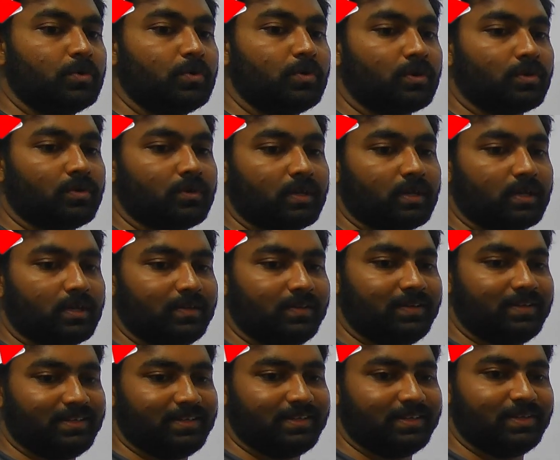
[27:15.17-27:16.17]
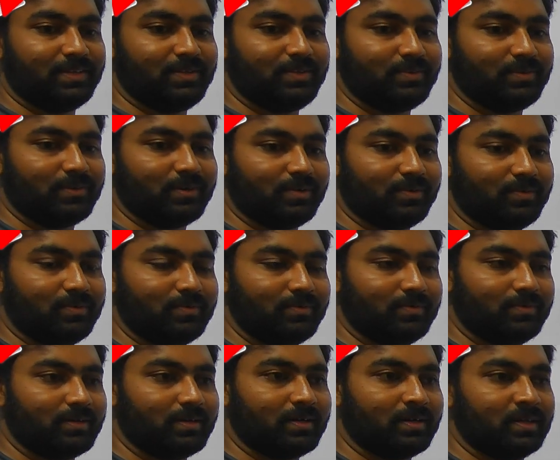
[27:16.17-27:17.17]
Okay, okay. I will tell you
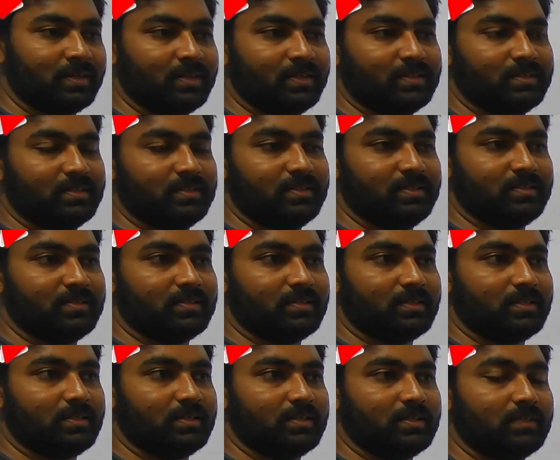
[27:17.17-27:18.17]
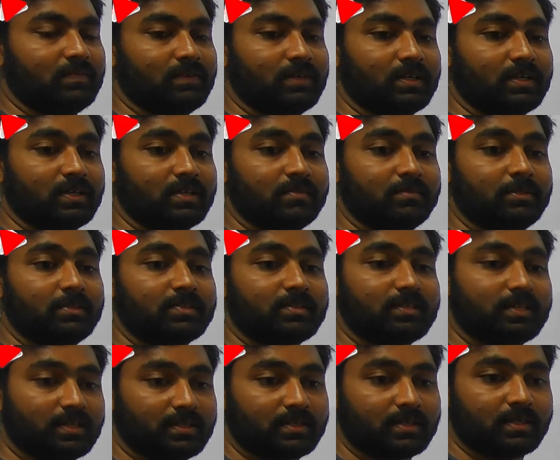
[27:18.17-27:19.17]
how I studied and what are the
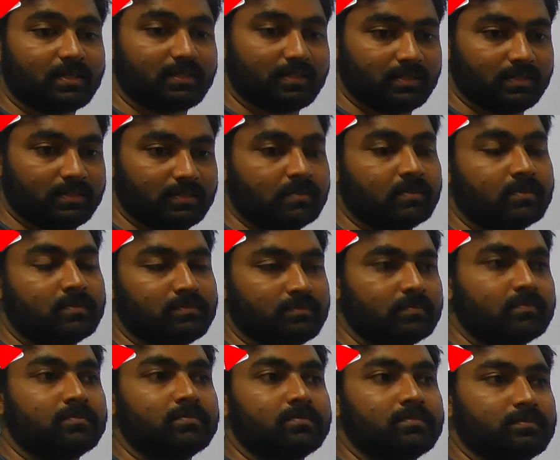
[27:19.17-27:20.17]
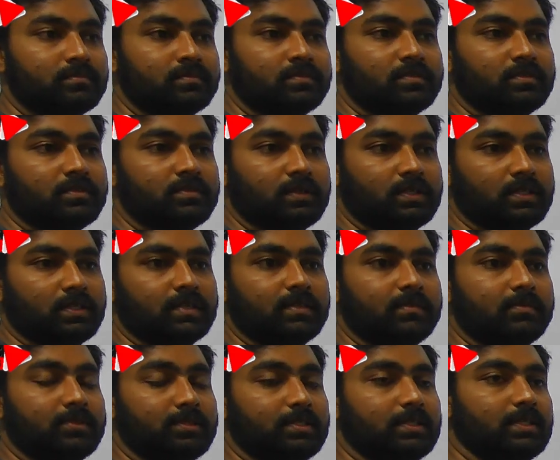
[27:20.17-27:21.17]
mistakes I did. What are
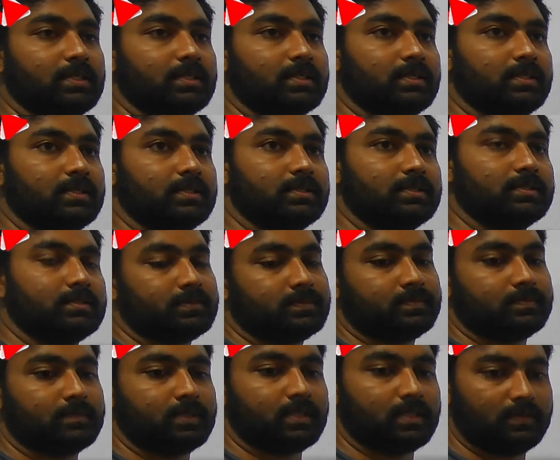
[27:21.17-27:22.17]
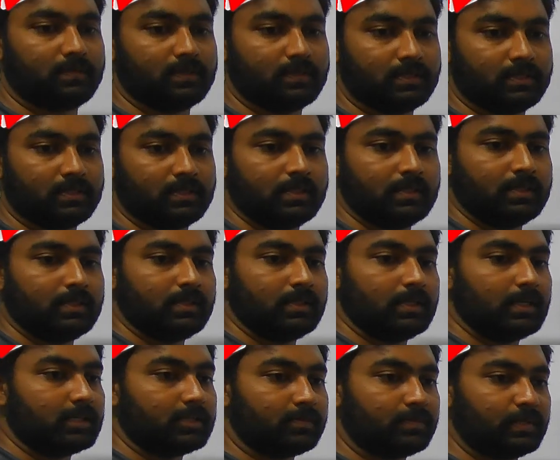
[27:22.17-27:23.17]
the mistakes I did? I will
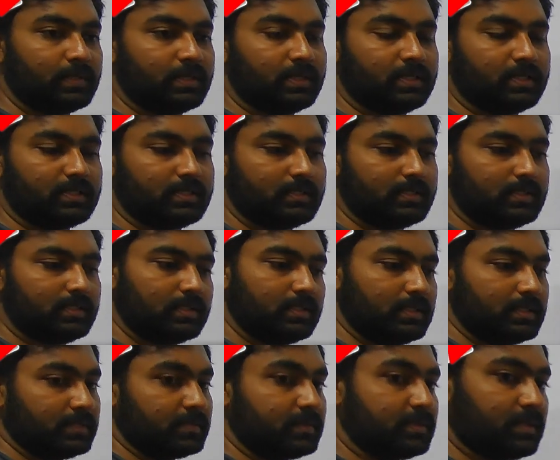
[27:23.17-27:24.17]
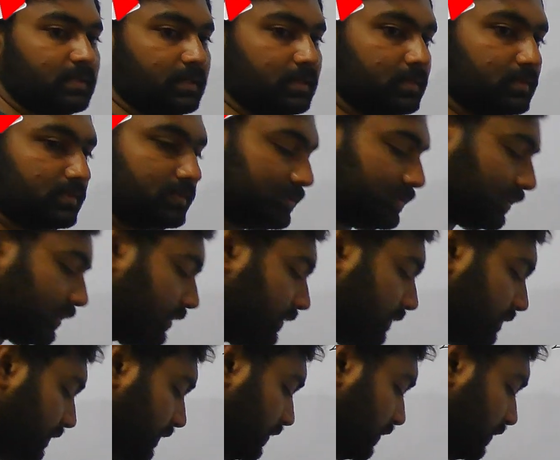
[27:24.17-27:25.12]
explain it in the next class. Okay.